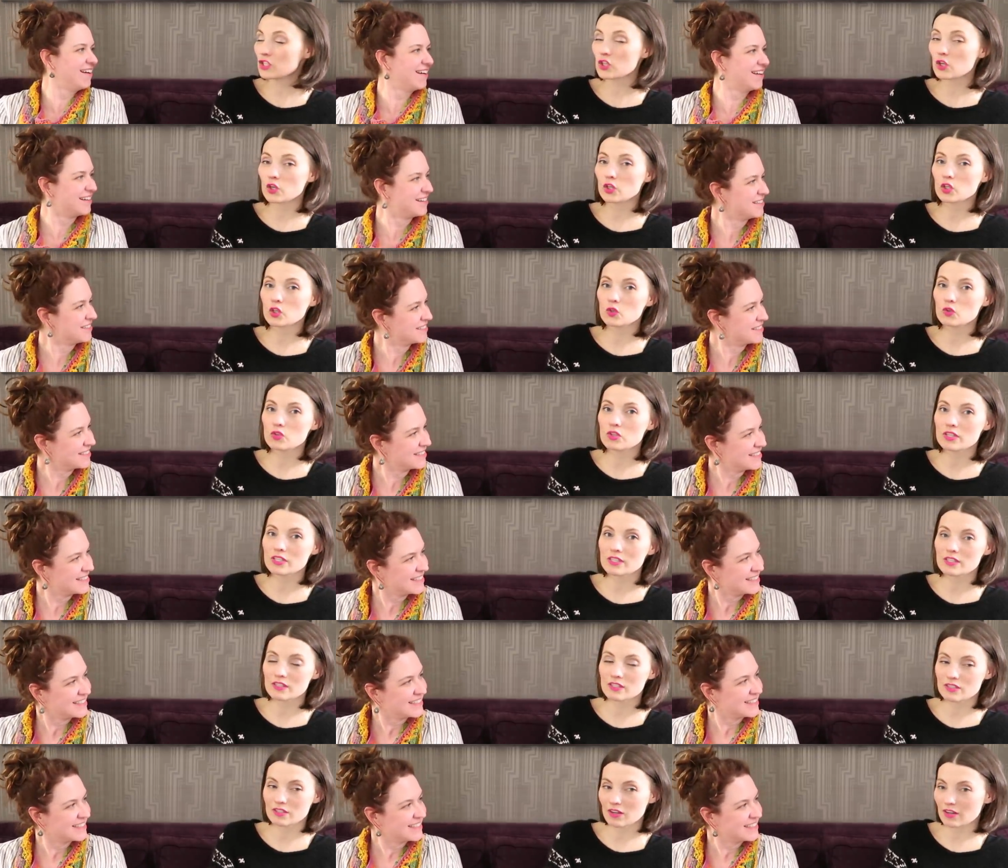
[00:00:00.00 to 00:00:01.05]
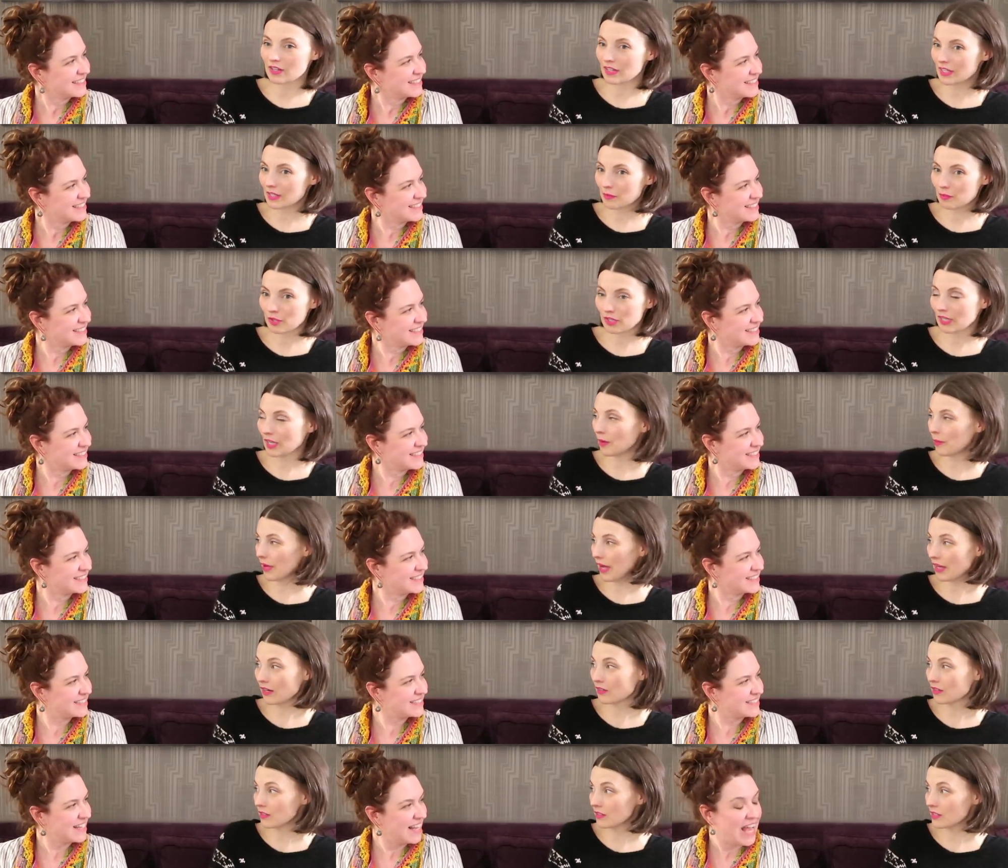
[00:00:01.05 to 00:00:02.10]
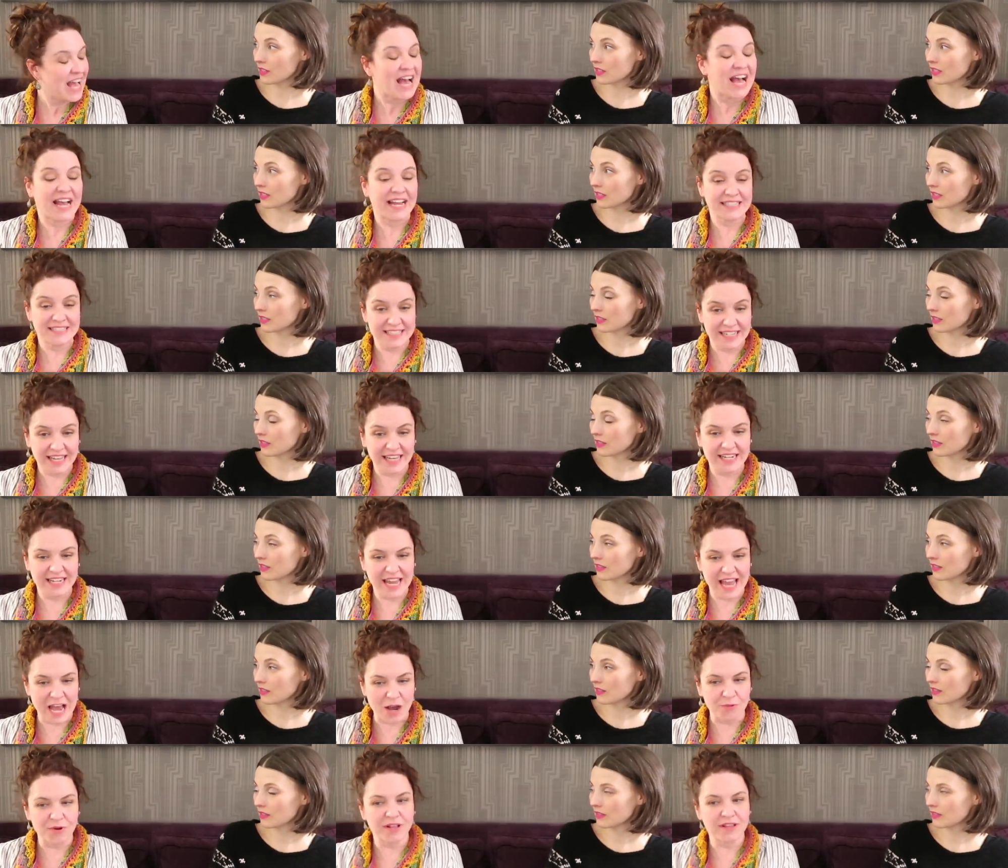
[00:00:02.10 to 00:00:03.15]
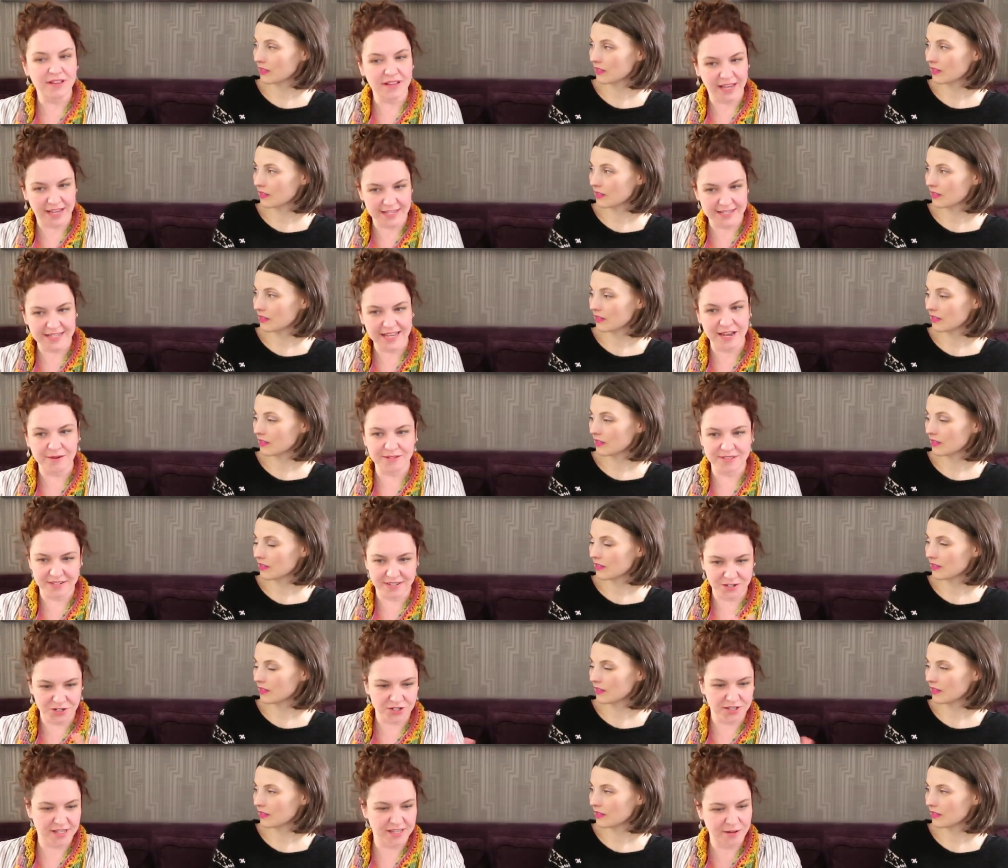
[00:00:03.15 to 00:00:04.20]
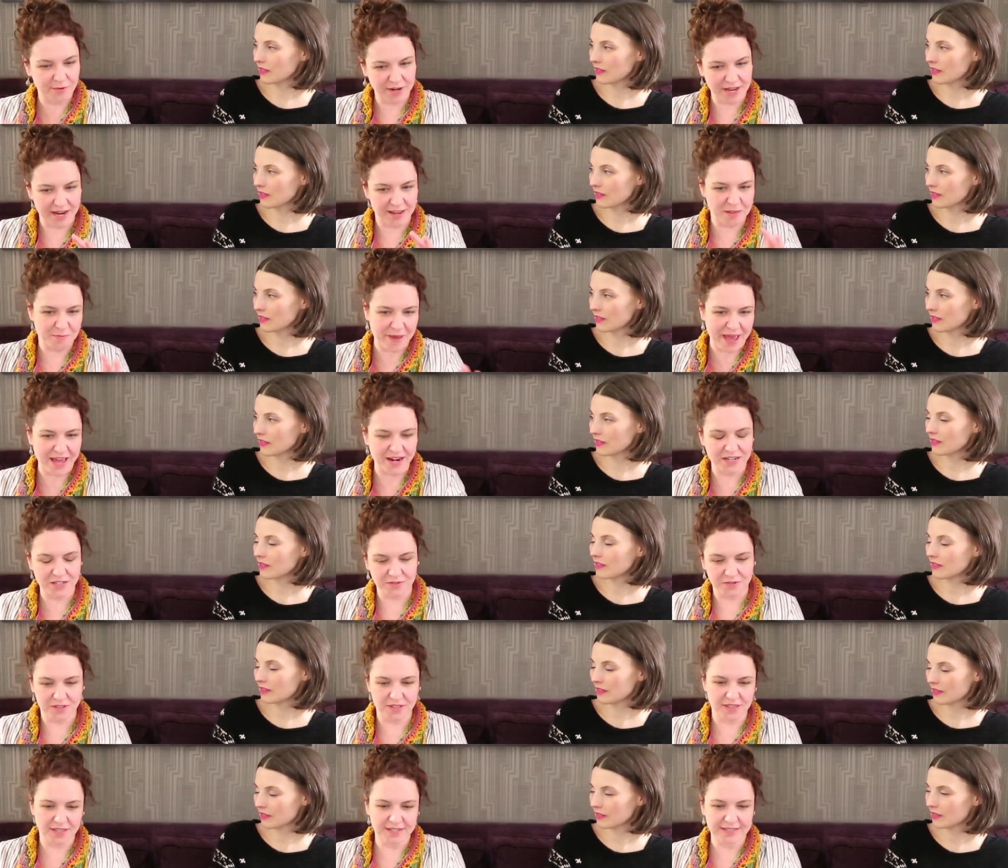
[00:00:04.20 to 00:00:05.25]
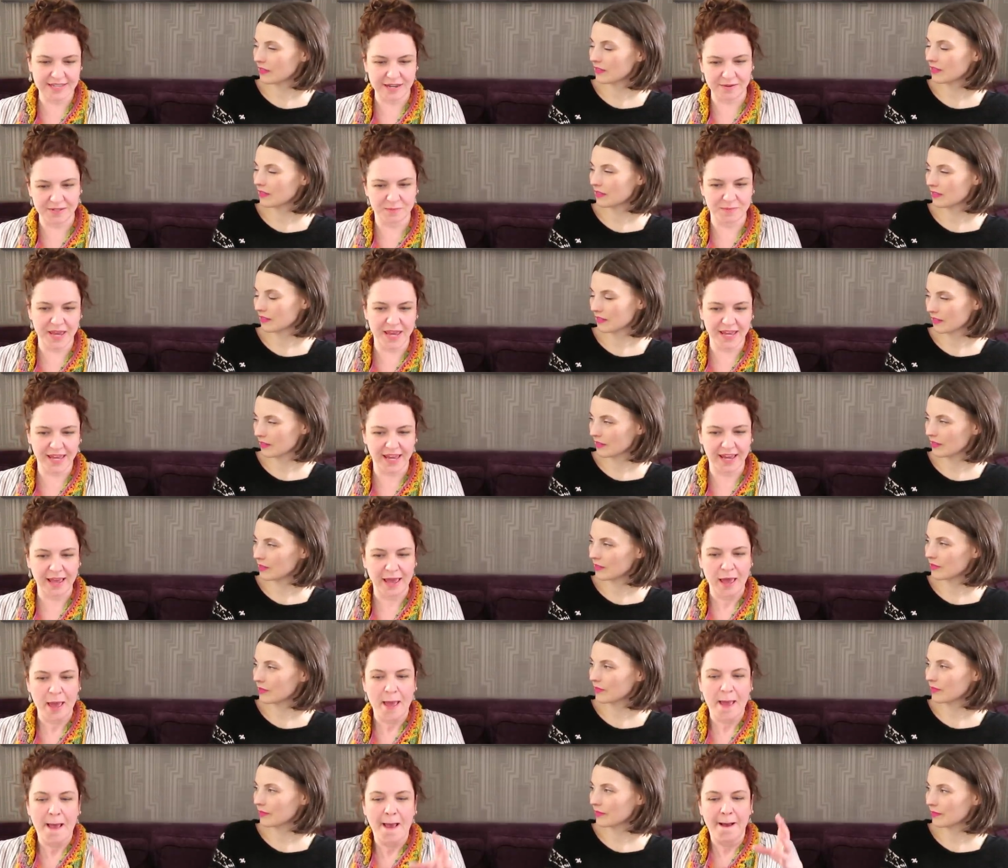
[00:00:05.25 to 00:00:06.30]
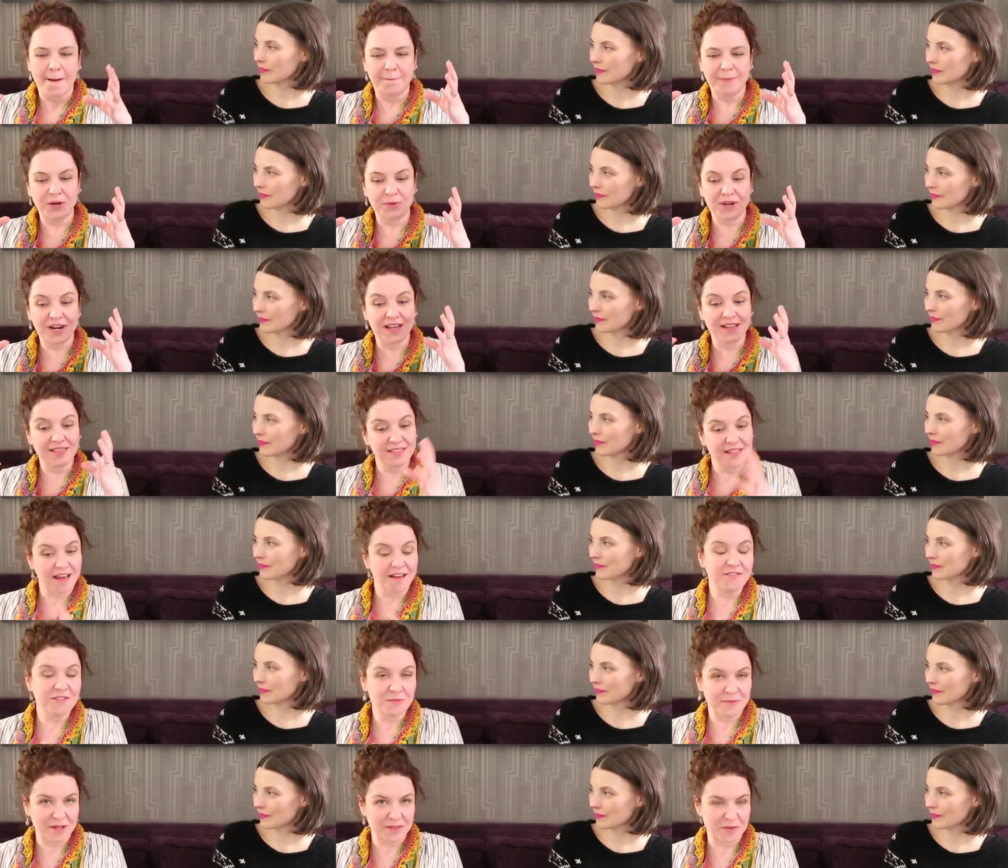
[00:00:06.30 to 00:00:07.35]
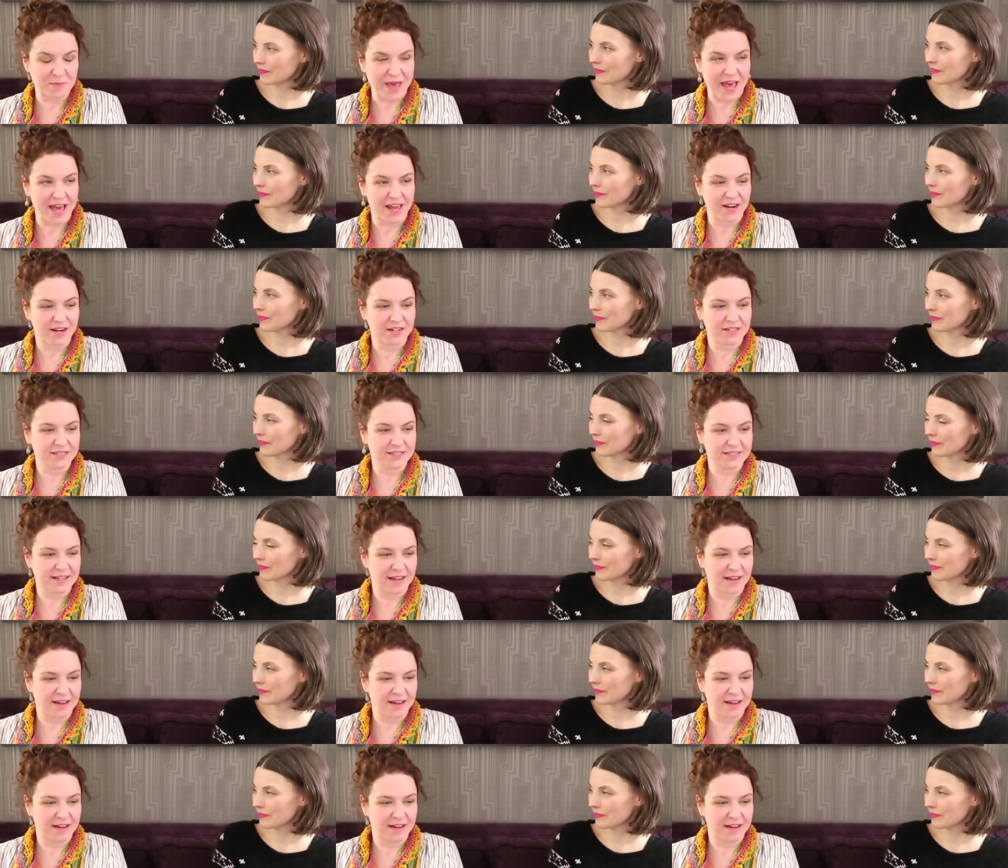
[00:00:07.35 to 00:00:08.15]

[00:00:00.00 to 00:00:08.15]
Speaker 1: and so you just started putting out patterns.
Speaker 2: I did, yeah. Well, like I said, I was initially, they were kind of the patterns for the things I was making. But what I loved about the patterns,